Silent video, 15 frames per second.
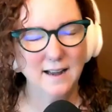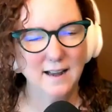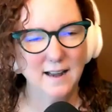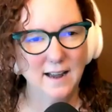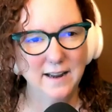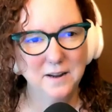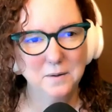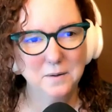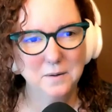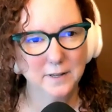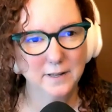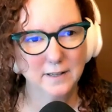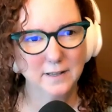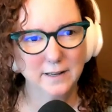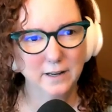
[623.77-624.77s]
I
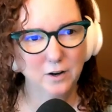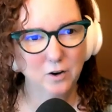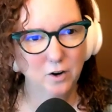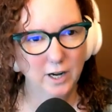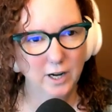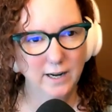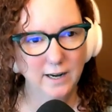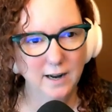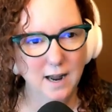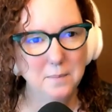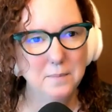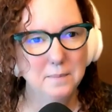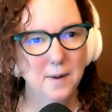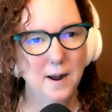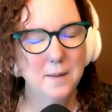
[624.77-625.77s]
completely agree.
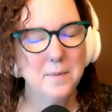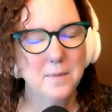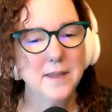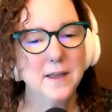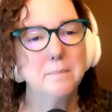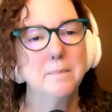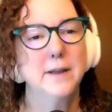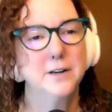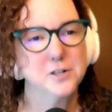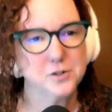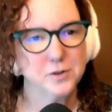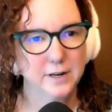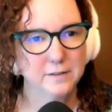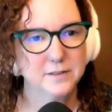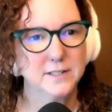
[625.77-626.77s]
I'm on the
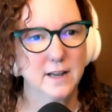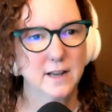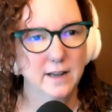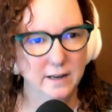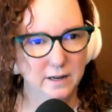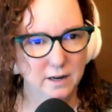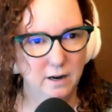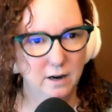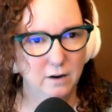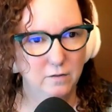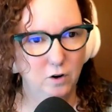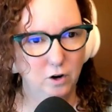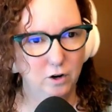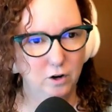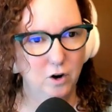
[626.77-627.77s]
administrative side of
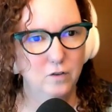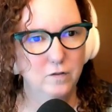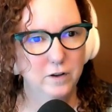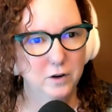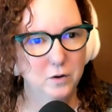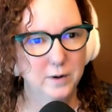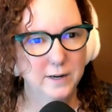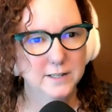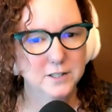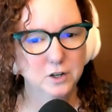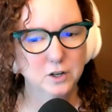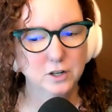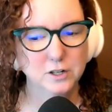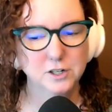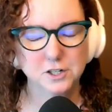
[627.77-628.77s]
our COVID
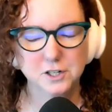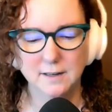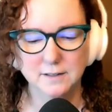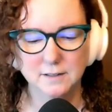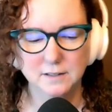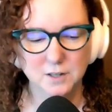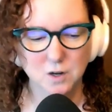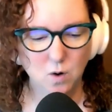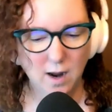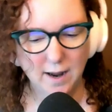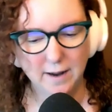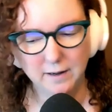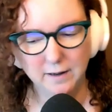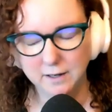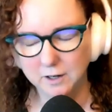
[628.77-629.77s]
research. So
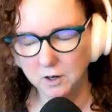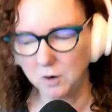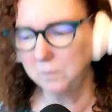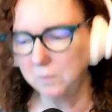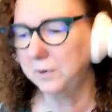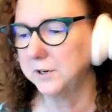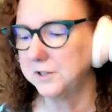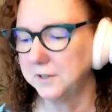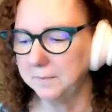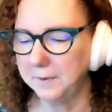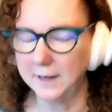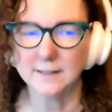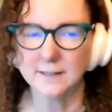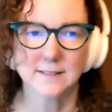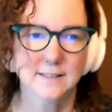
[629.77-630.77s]
I, push the
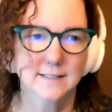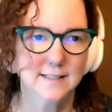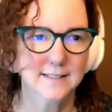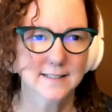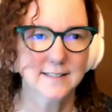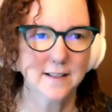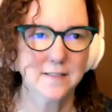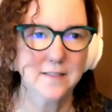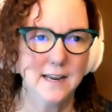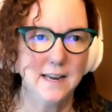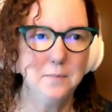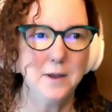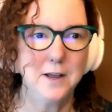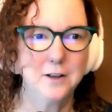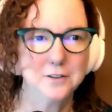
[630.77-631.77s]
buttons and send the
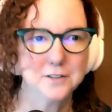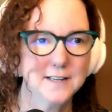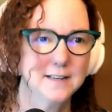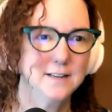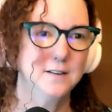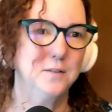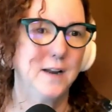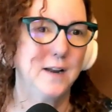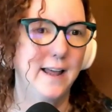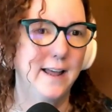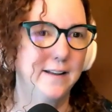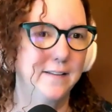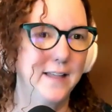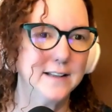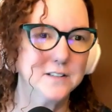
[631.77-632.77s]
emails
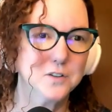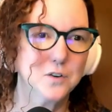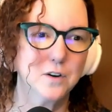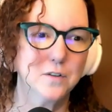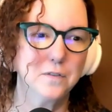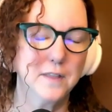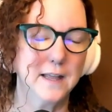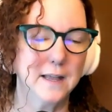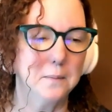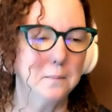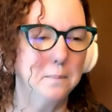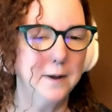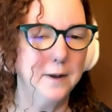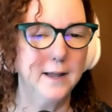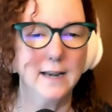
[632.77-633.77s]
and that sort of thing.
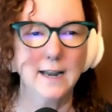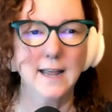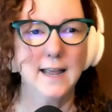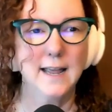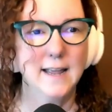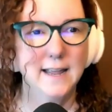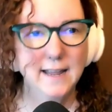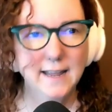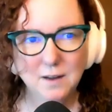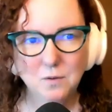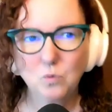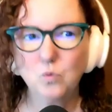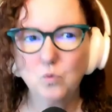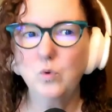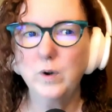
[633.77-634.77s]
But it
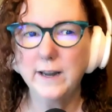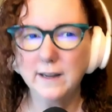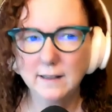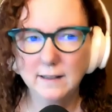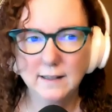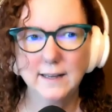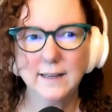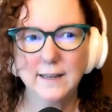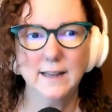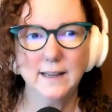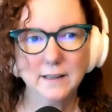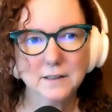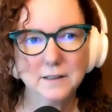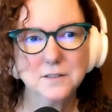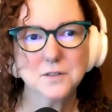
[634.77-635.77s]
really
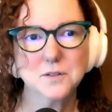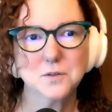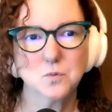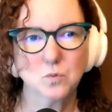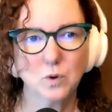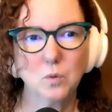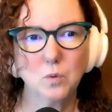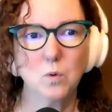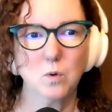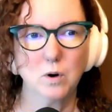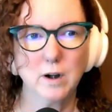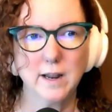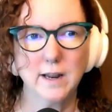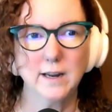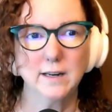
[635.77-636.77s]
is
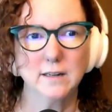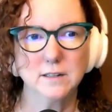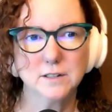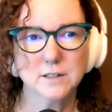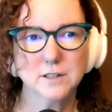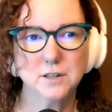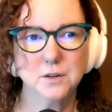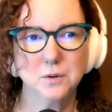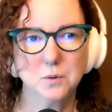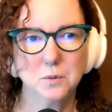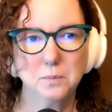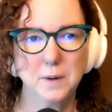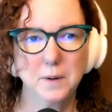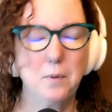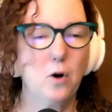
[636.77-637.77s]
rewarding to
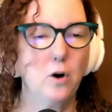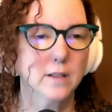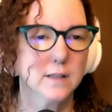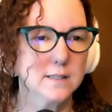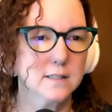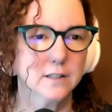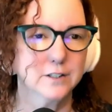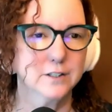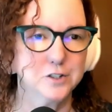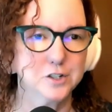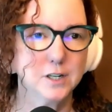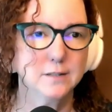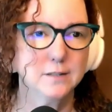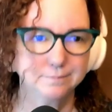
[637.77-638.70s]
be part of the solution.